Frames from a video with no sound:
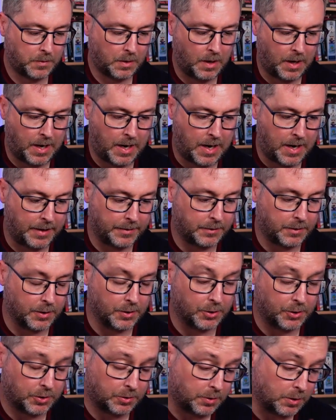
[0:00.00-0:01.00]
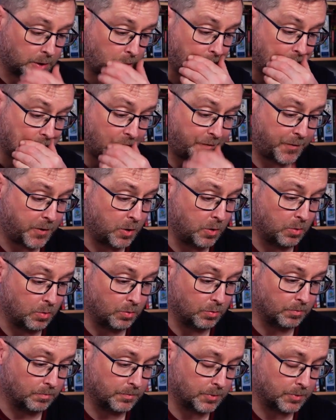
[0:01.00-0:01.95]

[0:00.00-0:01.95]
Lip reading: and there's quite a few